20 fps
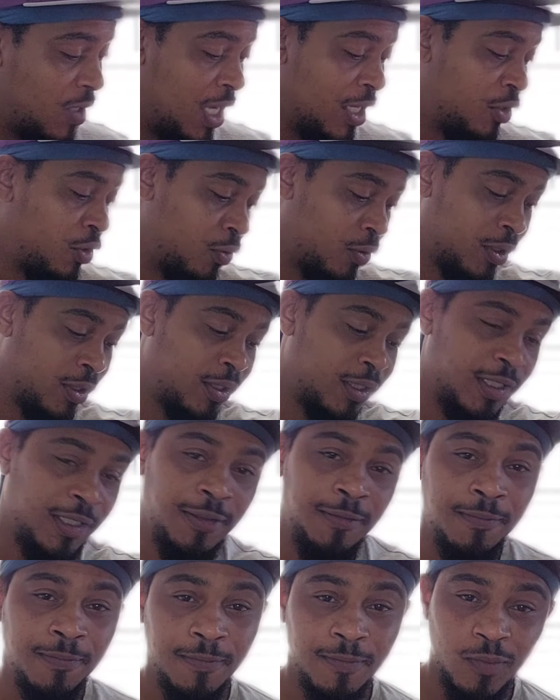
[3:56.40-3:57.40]
As you can
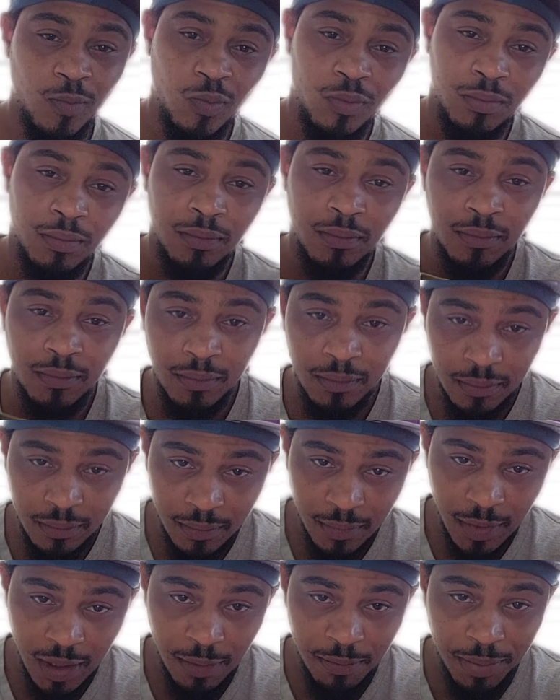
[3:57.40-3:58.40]
see.
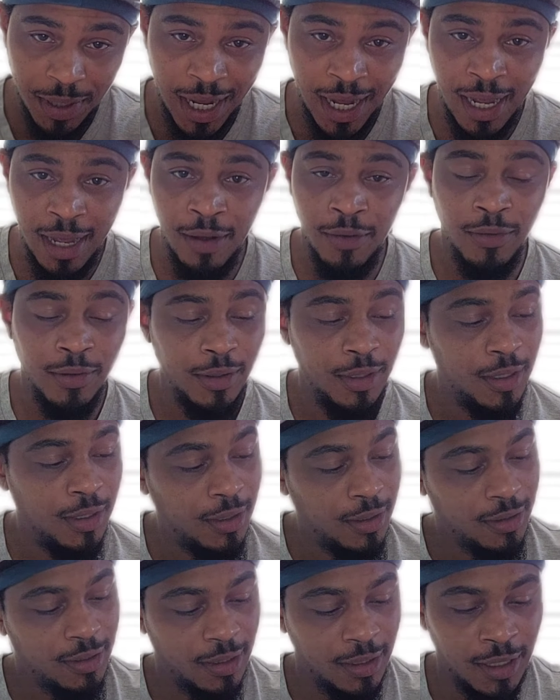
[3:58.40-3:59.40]
Wow.
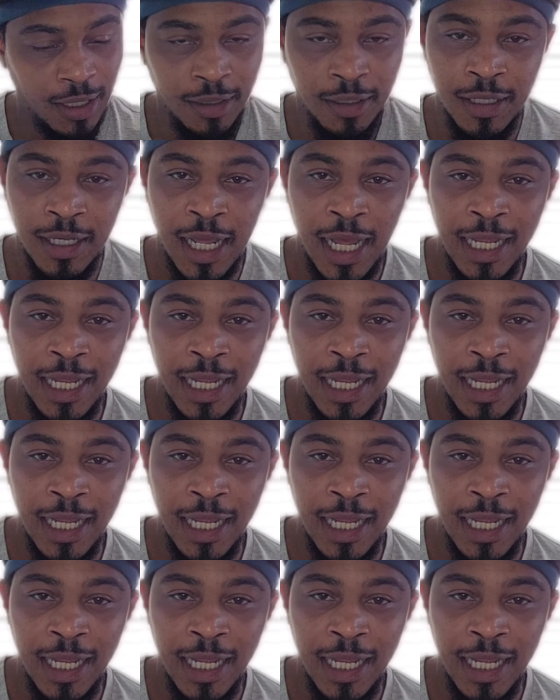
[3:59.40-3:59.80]
It's another